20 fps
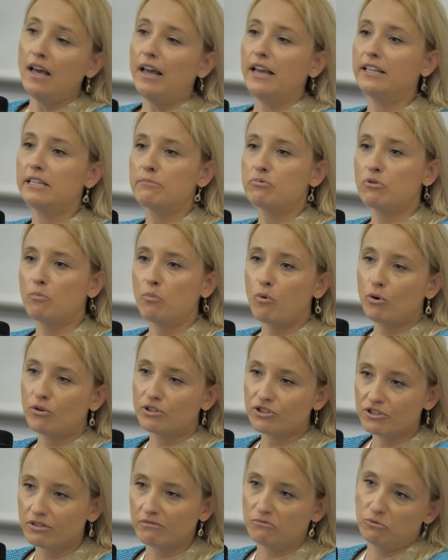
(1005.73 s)
in the
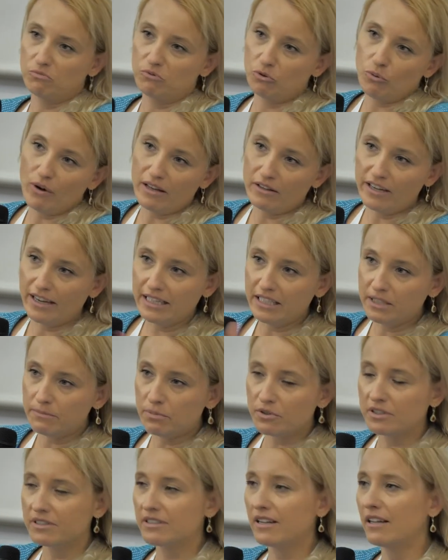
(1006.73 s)
proportion
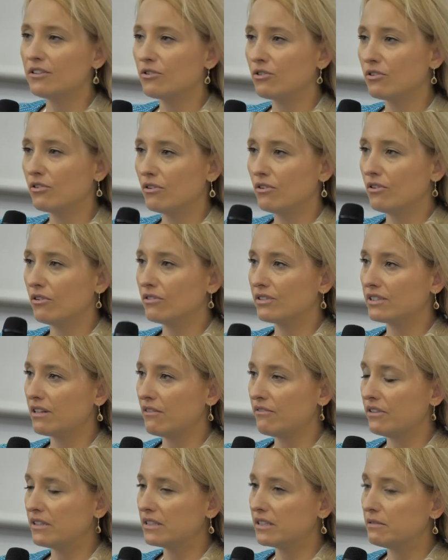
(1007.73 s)
20-80% or
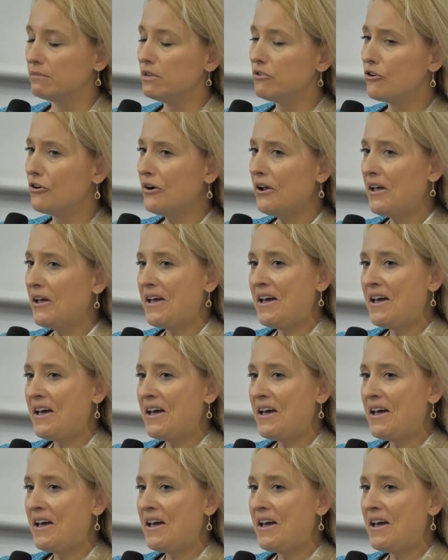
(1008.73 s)
something similar.